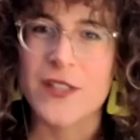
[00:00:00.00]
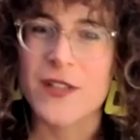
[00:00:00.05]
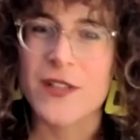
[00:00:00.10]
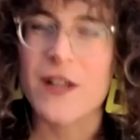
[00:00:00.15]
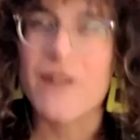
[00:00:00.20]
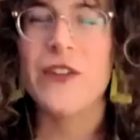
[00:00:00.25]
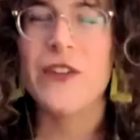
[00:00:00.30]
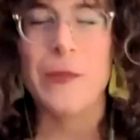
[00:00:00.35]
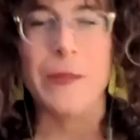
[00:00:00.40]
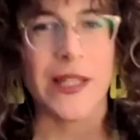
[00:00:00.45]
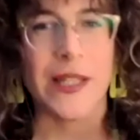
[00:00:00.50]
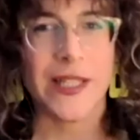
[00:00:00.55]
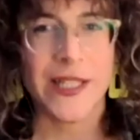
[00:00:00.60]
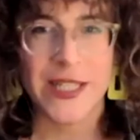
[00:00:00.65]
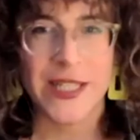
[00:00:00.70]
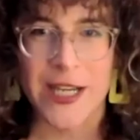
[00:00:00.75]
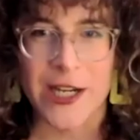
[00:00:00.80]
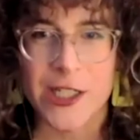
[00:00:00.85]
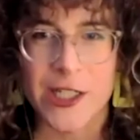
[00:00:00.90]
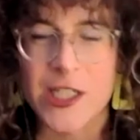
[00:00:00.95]
a
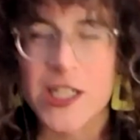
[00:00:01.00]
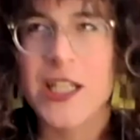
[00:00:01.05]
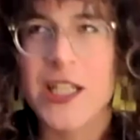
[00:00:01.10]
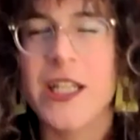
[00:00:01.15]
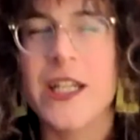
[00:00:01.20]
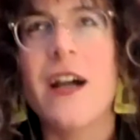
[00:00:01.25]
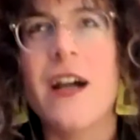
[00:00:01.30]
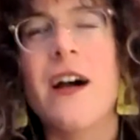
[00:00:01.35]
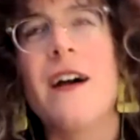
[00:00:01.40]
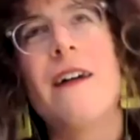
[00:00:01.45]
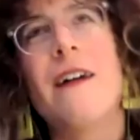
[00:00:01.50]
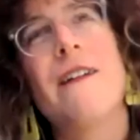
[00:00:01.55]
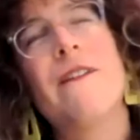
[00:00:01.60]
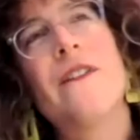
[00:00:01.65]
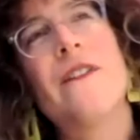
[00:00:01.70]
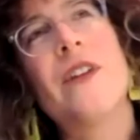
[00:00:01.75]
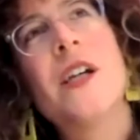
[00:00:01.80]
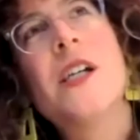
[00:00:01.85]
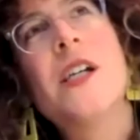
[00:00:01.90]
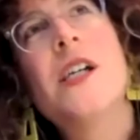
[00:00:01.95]
familiarity of
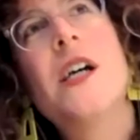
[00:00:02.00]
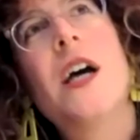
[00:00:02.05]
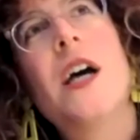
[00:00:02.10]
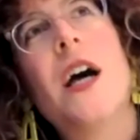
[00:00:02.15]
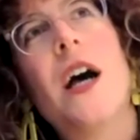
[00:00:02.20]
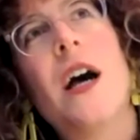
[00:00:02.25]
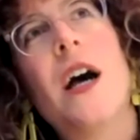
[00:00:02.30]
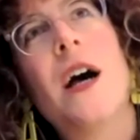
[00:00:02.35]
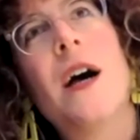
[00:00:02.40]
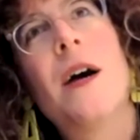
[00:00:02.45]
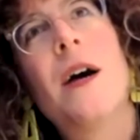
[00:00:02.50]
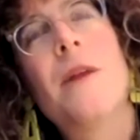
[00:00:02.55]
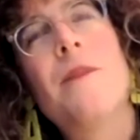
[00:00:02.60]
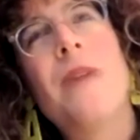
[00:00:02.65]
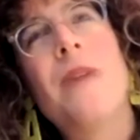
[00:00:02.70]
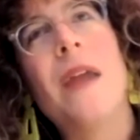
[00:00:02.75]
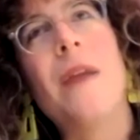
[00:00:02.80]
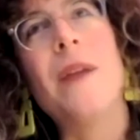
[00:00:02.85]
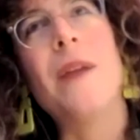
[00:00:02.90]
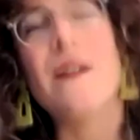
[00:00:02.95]

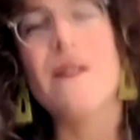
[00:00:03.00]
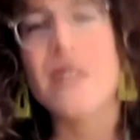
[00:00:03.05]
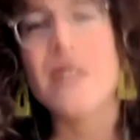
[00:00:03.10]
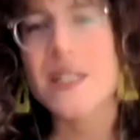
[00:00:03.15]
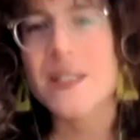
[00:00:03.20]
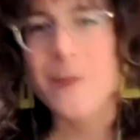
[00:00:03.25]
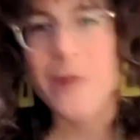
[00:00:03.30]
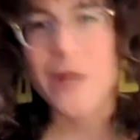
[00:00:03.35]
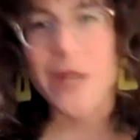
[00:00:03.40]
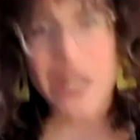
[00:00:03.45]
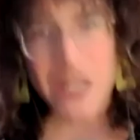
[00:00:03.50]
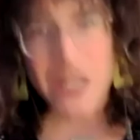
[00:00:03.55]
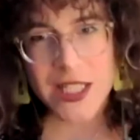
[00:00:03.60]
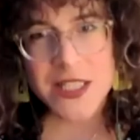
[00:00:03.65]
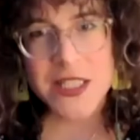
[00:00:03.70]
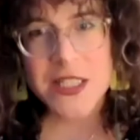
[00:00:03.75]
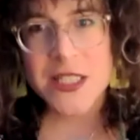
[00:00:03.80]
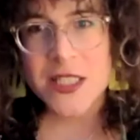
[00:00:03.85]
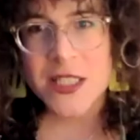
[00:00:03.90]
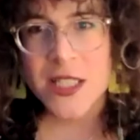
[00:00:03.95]
maybe of
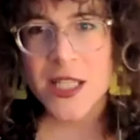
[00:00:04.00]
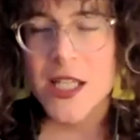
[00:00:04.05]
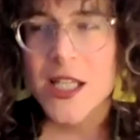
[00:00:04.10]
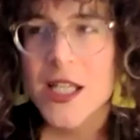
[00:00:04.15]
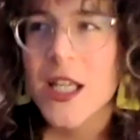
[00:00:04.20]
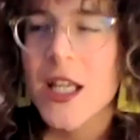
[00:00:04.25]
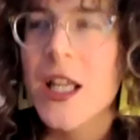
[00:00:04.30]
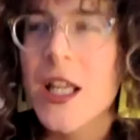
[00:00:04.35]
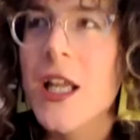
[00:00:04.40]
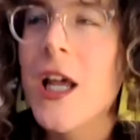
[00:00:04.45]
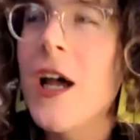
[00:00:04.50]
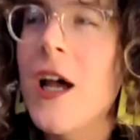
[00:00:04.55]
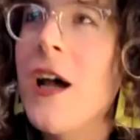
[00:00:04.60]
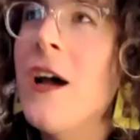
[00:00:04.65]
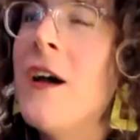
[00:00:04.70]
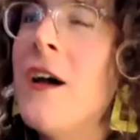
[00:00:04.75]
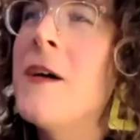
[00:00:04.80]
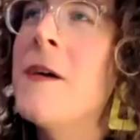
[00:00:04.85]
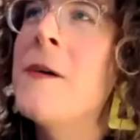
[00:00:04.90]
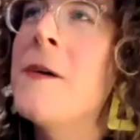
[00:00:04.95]
experience,
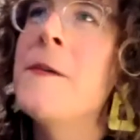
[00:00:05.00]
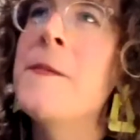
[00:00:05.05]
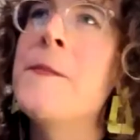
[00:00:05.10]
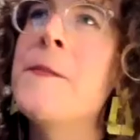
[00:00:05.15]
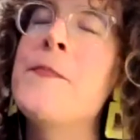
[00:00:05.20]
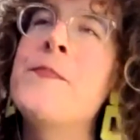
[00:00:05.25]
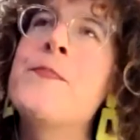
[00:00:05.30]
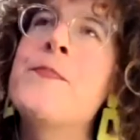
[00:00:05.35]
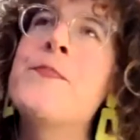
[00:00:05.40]
of